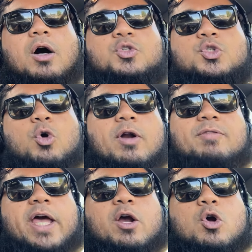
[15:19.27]
sort
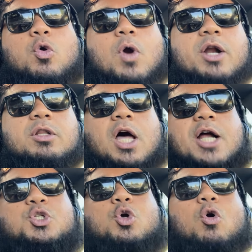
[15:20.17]
of like a
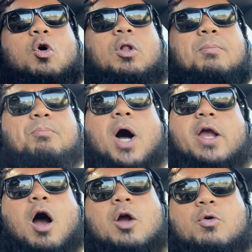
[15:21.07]
chronological
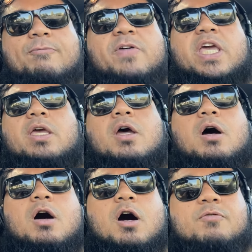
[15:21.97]
biography
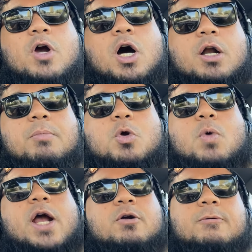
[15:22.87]
of Conor
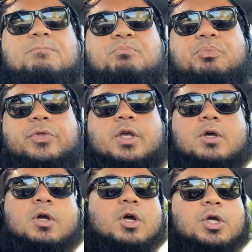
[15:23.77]
McGregor.
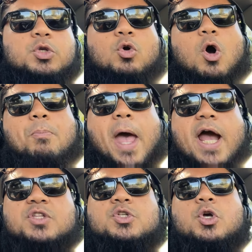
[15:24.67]
You go
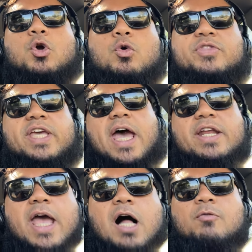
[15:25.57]
back to the
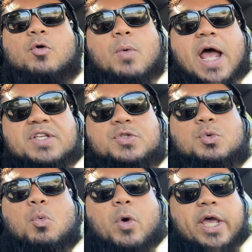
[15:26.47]
Eddie
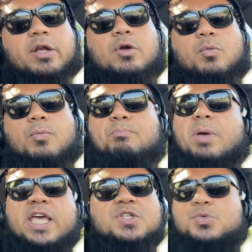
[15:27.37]
Alvarez win.
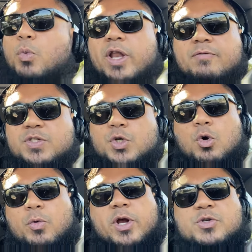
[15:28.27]
Biggest win of his
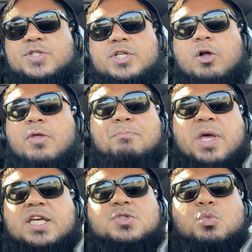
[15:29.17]
career. Still the
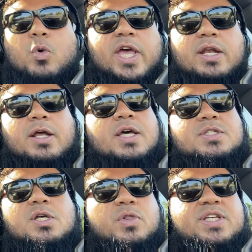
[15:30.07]
biggest
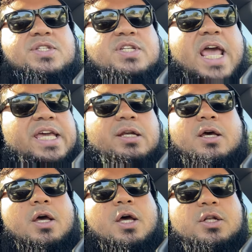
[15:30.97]
win till this date.
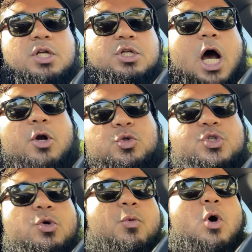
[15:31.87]
The Donald
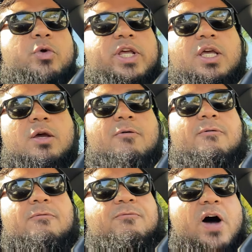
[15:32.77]

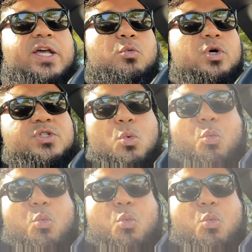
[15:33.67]
Cerrone fight was a